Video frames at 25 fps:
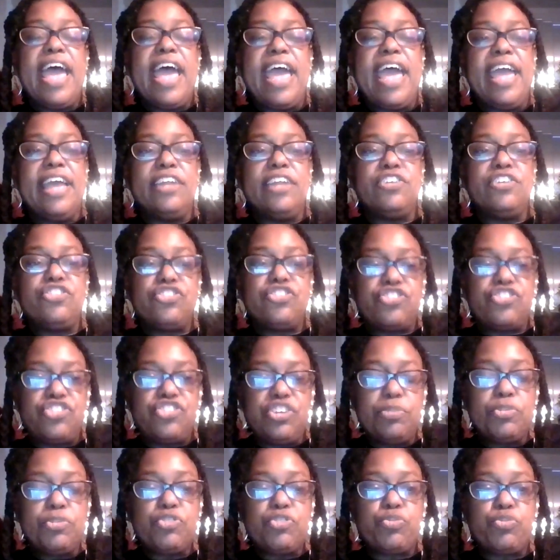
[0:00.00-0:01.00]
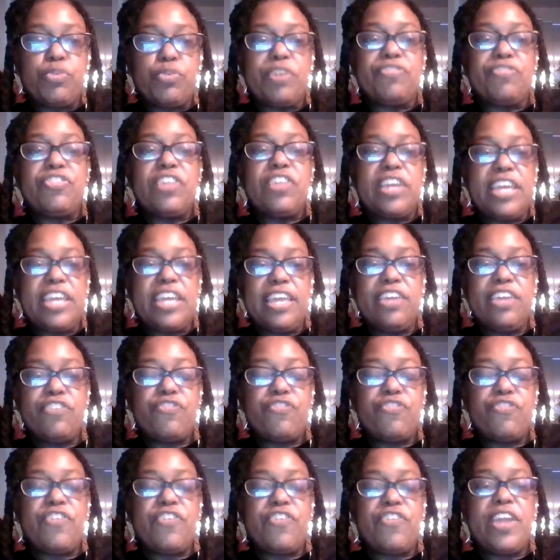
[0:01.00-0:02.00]
And she was with the King
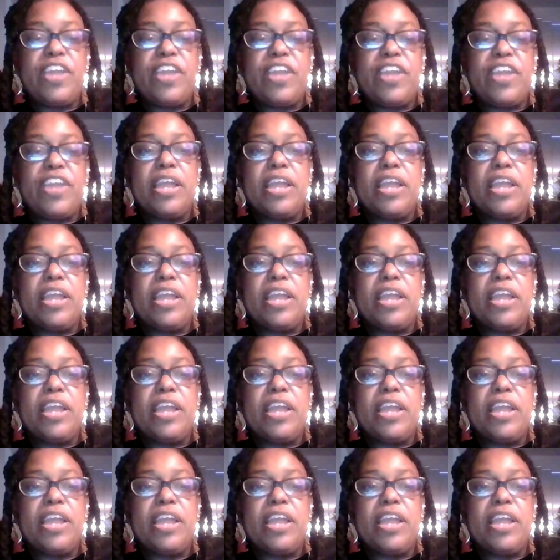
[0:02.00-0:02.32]
family.